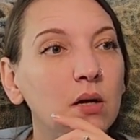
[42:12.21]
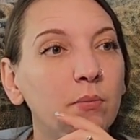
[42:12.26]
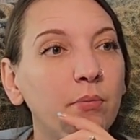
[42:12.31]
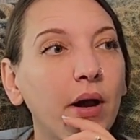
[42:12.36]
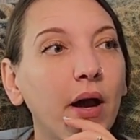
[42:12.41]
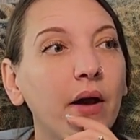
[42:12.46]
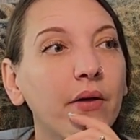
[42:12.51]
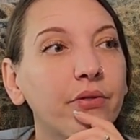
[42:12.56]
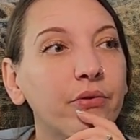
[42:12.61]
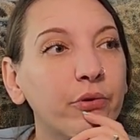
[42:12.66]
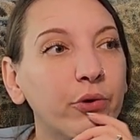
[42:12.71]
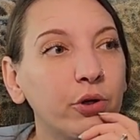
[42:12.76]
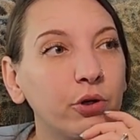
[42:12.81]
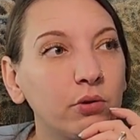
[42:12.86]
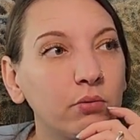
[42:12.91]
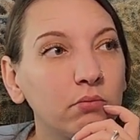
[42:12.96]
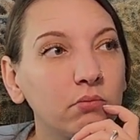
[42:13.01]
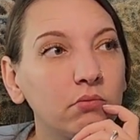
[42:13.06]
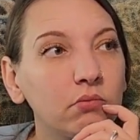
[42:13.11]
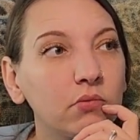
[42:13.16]

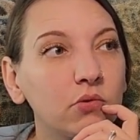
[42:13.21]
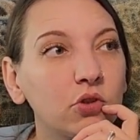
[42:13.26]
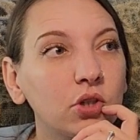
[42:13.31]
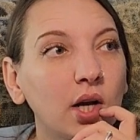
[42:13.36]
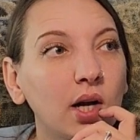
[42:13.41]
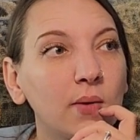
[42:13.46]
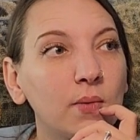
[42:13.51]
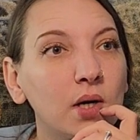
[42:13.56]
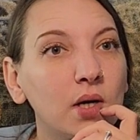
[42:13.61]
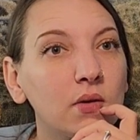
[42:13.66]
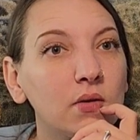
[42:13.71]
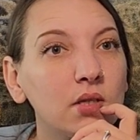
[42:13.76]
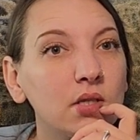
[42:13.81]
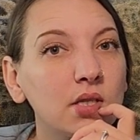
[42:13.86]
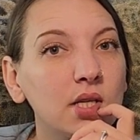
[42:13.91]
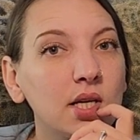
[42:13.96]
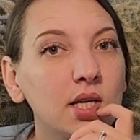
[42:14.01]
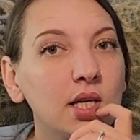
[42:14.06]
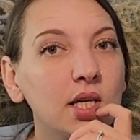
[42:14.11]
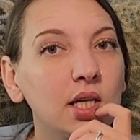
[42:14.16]
Bathroom drywall
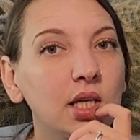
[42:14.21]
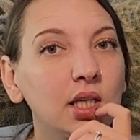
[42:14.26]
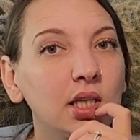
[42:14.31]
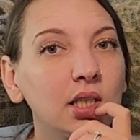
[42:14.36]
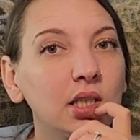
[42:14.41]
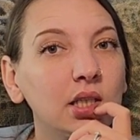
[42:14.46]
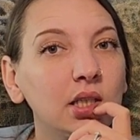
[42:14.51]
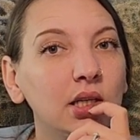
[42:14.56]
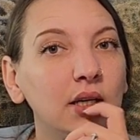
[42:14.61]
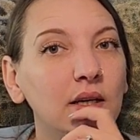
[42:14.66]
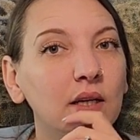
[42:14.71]
was in,